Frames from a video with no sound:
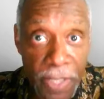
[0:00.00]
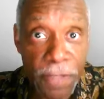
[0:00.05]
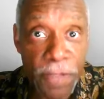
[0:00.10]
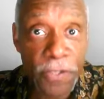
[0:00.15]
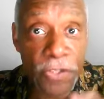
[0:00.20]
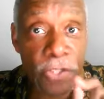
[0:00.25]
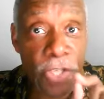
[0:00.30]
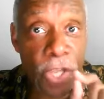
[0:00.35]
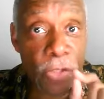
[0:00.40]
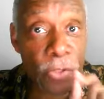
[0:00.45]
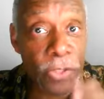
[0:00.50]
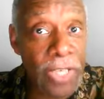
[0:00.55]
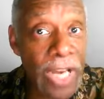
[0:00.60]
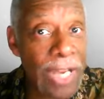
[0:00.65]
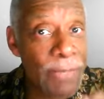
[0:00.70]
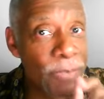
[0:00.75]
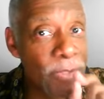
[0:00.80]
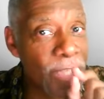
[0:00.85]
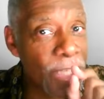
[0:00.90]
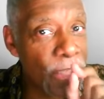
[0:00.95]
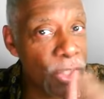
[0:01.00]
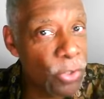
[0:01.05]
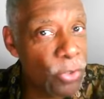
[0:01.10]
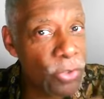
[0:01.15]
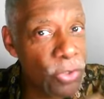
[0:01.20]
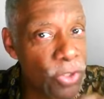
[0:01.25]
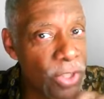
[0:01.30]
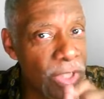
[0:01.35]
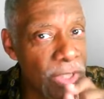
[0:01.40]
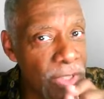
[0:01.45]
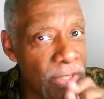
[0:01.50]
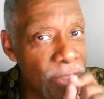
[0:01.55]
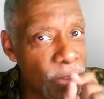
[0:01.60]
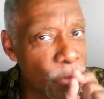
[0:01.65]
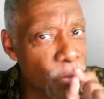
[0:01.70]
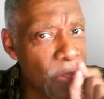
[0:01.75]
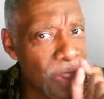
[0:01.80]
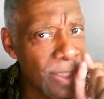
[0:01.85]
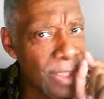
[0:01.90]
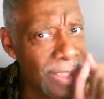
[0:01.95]
This is other times that Jesus
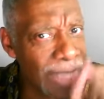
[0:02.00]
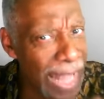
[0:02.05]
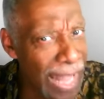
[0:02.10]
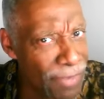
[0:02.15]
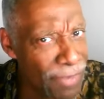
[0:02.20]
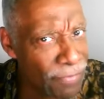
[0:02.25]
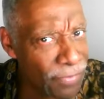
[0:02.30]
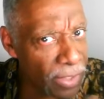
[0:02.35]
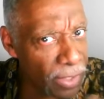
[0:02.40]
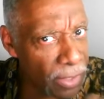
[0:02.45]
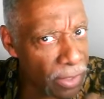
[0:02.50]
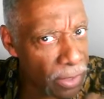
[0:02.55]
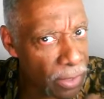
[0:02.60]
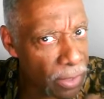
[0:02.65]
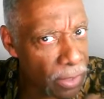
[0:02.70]
used saliva.